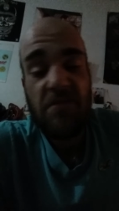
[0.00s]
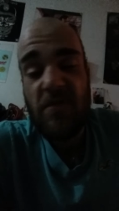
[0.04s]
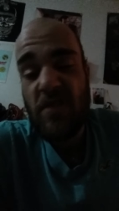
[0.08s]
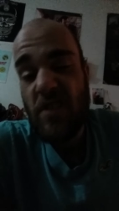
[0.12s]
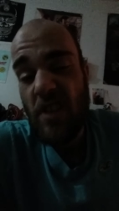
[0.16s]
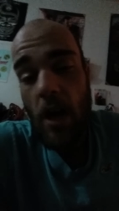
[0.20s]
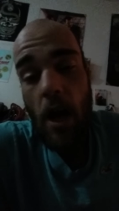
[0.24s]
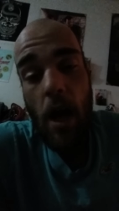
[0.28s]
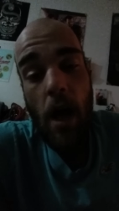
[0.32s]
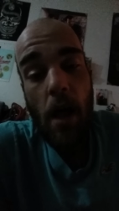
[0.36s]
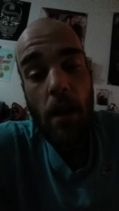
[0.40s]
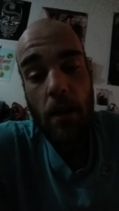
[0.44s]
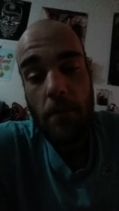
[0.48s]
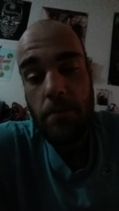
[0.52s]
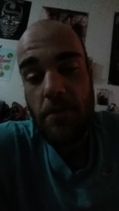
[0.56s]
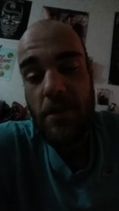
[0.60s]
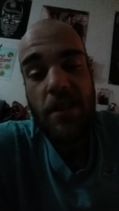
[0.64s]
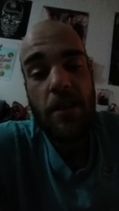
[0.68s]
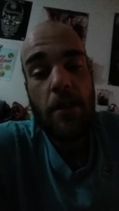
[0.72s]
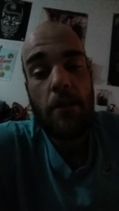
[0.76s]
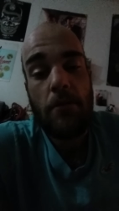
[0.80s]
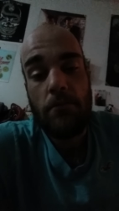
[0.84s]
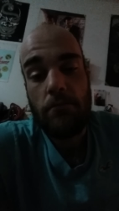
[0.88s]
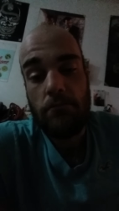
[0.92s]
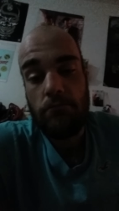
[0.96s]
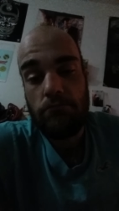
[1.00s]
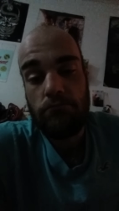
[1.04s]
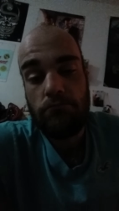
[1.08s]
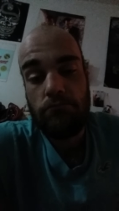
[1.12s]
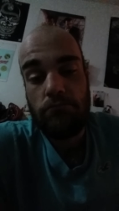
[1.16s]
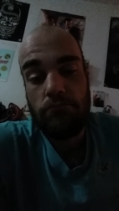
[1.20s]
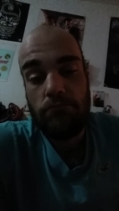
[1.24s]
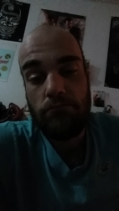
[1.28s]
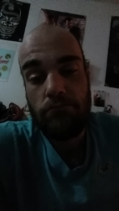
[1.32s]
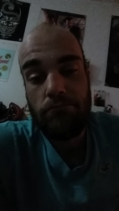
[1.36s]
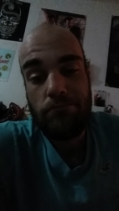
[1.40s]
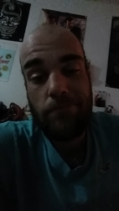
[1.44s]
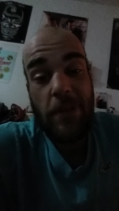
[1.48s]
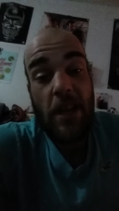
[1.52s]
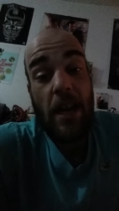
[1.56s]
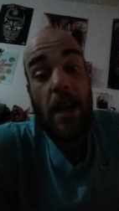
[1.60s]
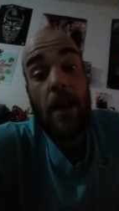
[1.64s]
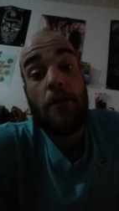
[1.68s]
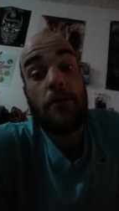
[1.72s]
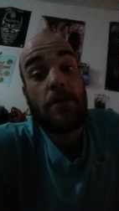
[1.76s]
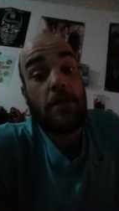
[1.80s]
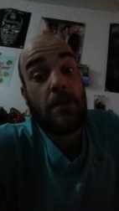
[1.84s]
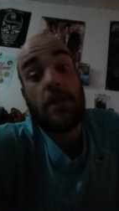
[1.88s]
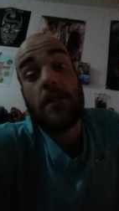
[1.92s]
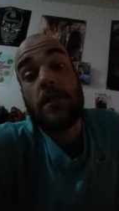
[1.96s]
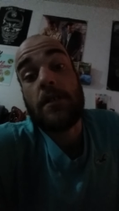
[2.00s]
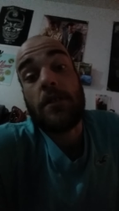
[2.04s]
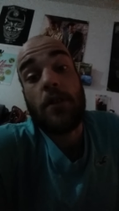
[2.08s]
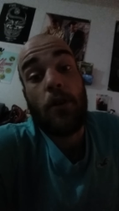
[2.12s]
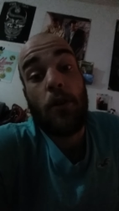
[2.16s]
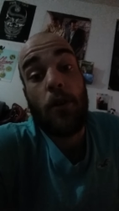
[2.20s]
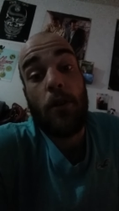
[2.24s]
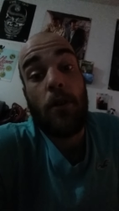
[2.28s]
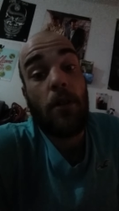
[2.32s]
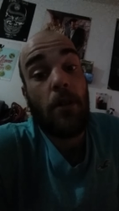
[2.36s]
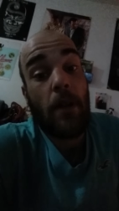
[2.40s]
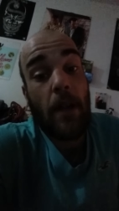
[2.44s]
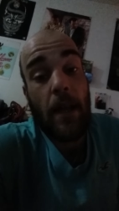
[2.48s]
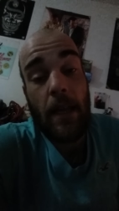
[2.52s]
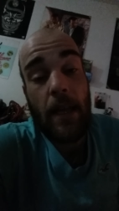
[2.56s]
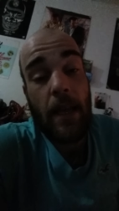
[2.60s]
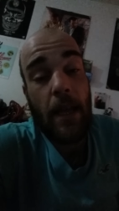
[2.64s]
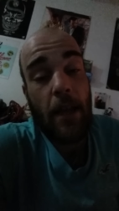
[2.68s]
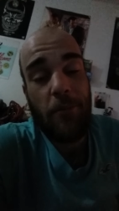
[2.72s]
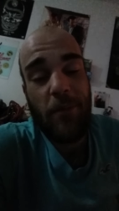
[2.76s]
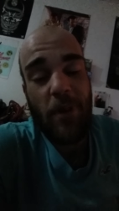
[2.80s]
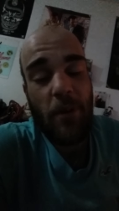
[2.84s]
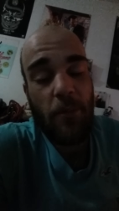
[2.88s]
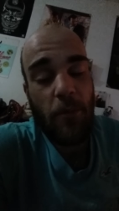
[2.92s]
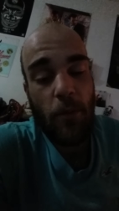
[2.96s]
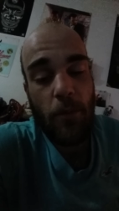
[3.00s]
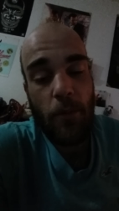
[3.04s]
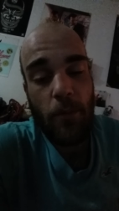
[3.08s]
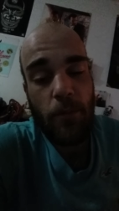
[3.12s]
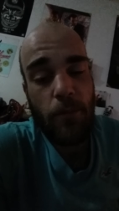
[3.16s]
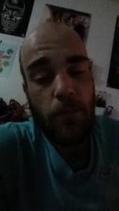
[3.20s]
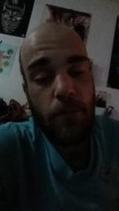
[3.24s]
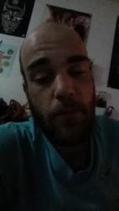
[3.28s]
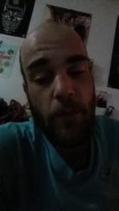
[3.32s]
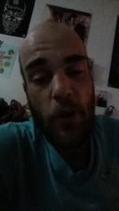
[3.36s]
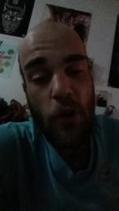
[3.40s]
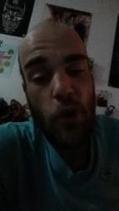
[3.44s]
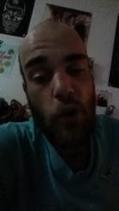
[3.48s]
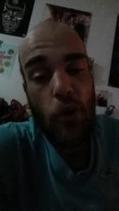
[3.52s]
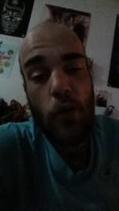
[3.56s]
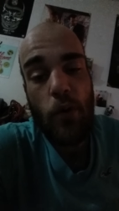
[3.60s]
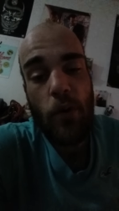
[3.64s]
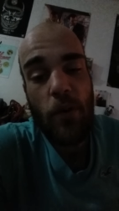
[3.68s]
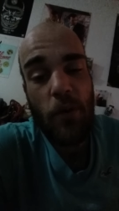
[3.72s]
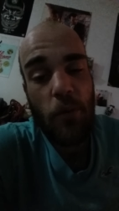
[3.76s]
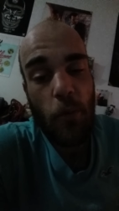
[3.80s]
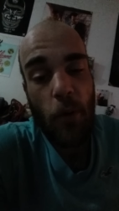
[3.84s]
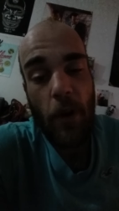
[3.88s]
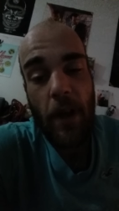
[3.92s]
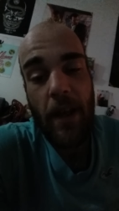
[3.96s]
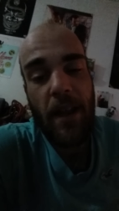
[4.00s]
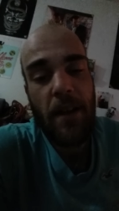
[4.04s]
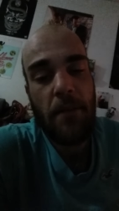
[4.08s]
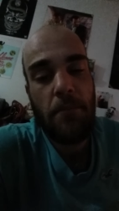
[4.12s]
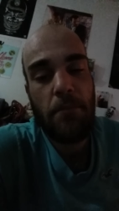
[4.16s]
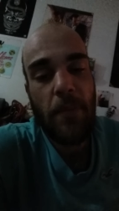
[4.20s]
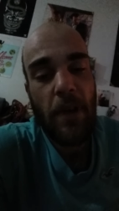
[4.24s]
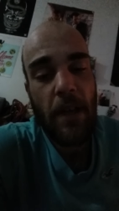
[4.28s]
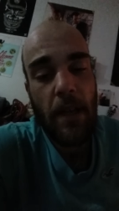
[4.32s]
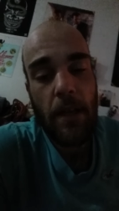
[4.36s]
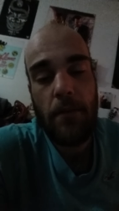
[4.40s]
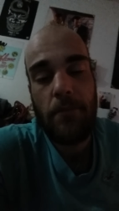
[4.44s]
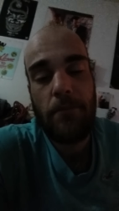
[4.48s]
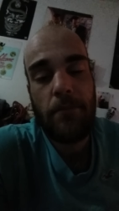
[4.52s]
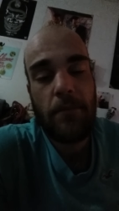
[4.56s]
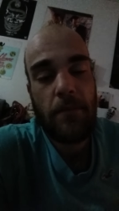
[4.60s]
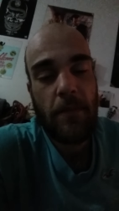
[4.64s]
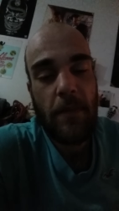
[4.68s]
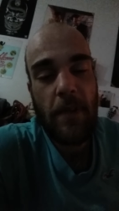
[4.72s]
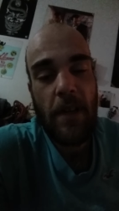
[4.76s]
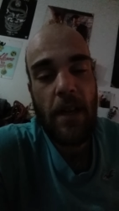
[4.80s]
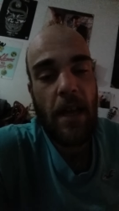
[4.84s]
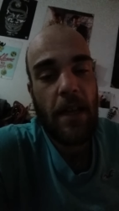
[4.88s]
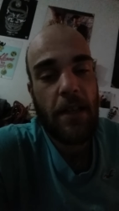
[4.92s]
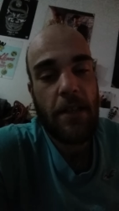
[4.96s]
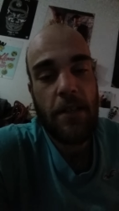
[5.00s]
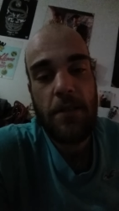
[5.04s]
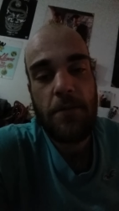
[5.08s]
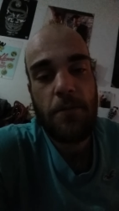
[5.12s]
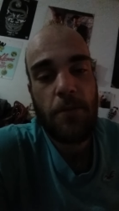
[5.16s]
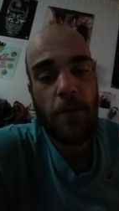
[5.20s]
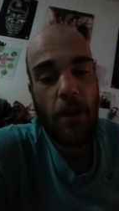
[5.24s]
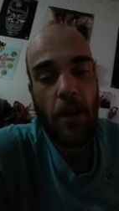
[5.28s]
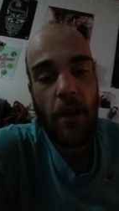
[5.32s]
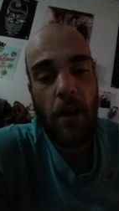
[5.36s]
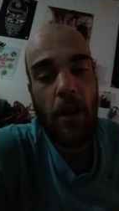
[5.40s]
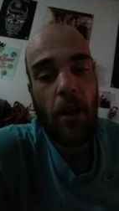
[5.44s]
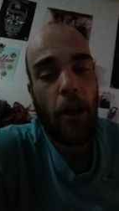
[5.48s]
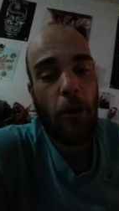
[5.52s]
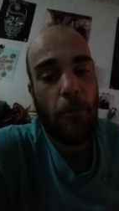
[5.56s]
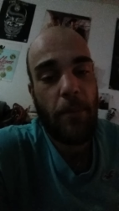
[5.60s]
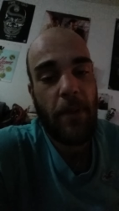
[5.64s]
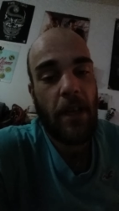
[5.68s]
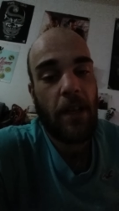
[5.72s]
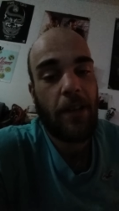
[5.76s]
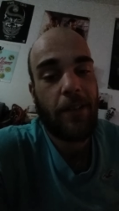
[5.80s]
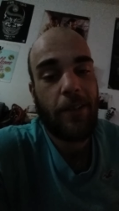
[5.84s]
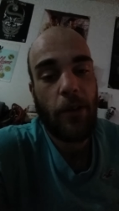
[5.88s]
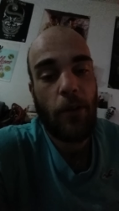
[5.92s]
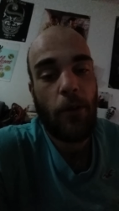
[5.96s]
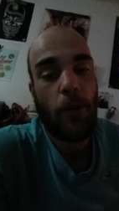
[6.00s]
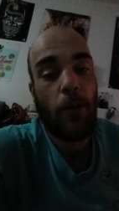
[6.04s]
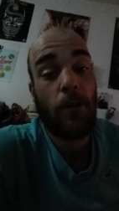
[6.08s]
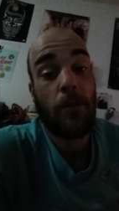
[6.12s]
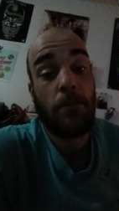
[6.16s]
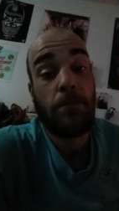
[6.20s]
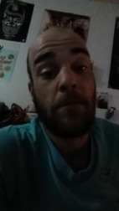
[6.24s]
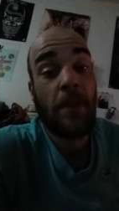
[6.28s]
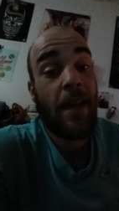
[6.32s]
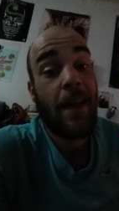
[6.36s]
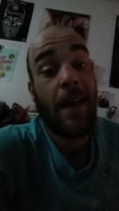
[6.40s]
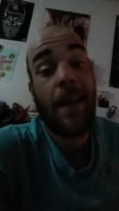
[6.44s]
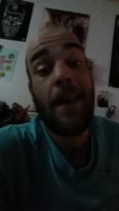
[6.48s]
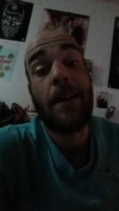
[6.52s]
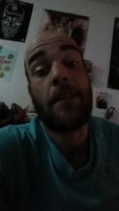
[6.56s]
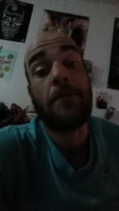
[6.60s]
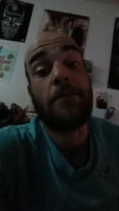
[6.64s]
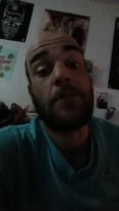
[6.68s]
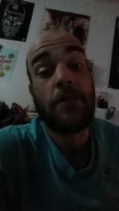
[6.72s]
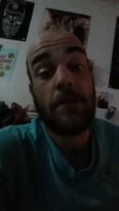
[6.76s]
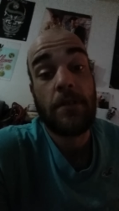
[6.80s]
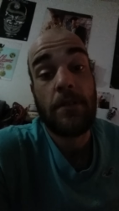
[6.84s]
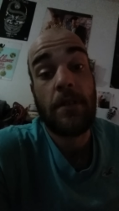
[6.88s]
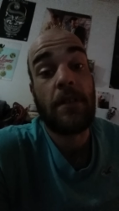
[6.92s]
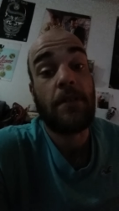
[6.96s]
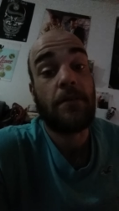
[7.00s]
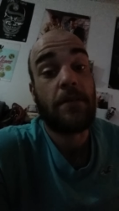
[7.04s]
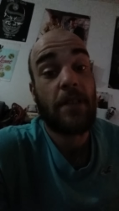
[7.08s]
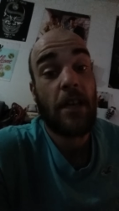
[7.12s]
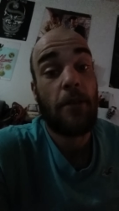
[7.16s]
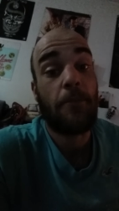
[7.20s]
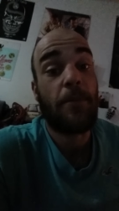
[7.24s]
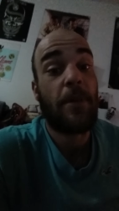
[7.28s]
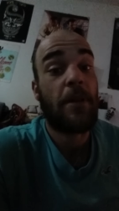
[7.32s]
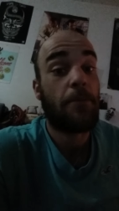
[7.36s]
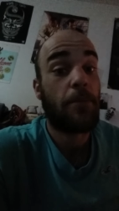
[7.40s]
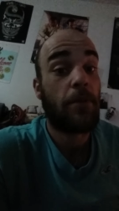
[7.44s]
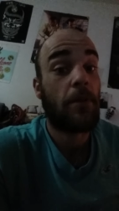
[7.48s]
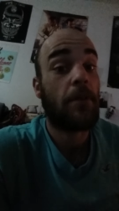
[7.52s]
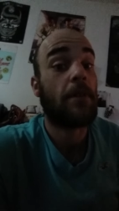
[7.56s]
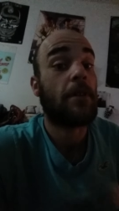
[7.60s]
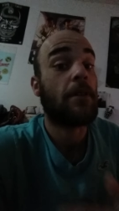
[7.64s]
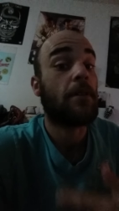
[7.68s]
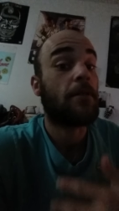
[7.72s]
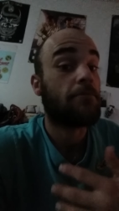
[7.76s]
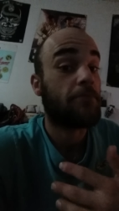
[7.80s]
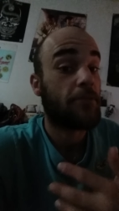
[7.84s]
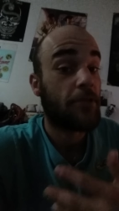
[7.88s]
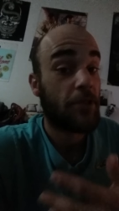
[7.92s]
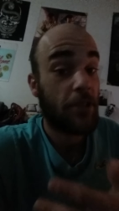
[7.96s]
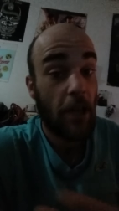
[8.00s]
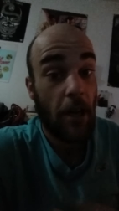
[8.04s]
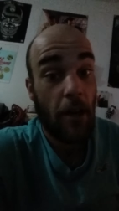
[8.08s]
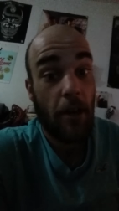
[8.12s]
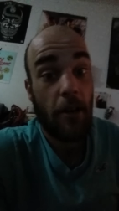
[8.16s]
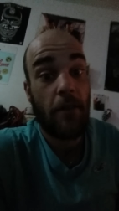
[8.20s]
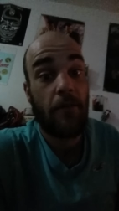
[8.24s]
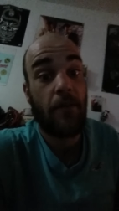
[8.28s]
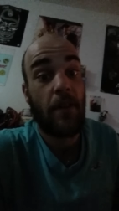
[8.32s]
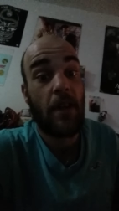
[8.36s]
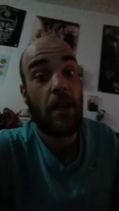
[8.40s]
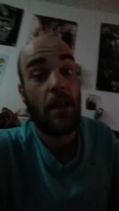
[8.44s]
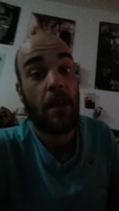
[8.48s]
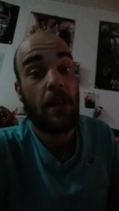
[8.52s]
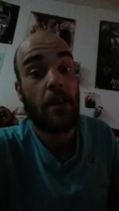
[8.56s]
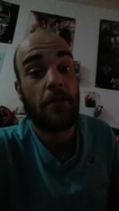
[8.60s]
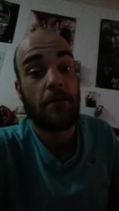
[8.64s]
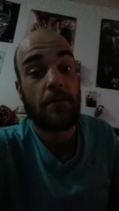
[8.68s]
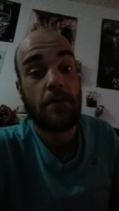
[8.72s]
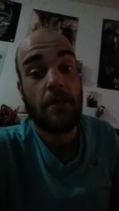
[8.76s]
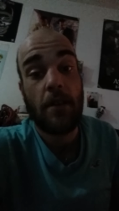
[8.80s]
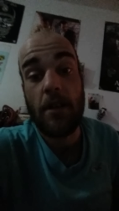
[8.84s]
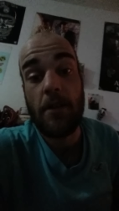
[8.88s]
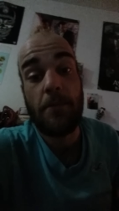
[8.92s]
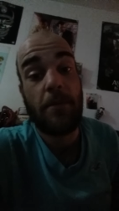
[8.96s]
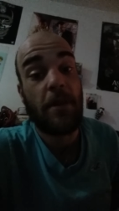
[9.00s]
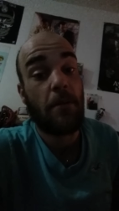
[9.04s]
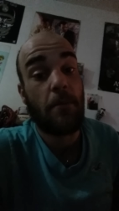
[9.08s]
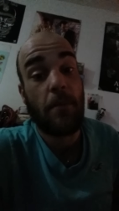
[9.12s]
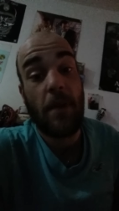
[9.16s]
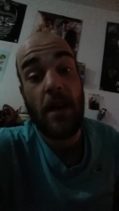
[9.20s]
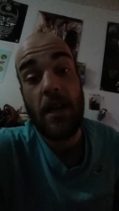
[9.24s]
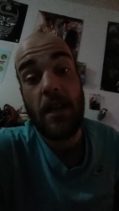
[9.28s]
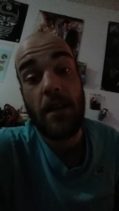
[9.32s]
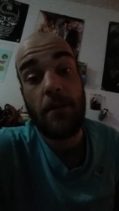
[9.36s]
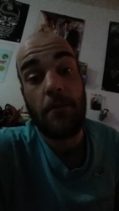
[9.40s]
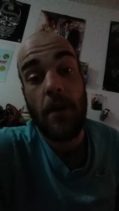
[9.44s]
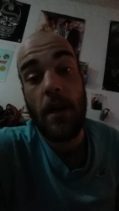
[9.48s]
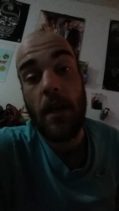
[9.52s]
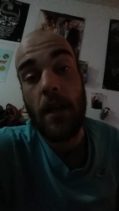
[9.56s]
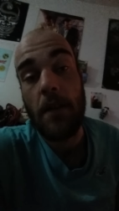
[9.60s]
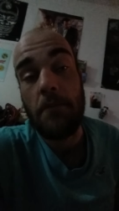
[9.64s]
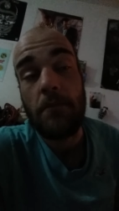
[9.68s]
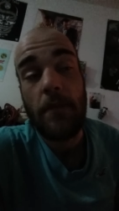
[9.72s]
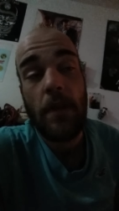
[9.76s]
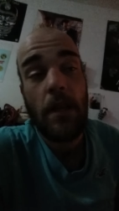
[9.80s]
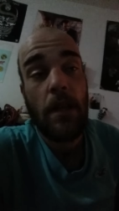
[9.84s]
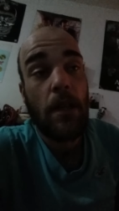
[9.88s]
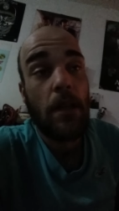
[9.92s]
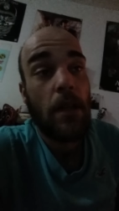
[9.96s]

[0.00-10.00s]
It's all up to you. But I was just told, I can't remember who and when, but I just recall being told, hey, tell people to share your videos. Could have been a buddy of mine.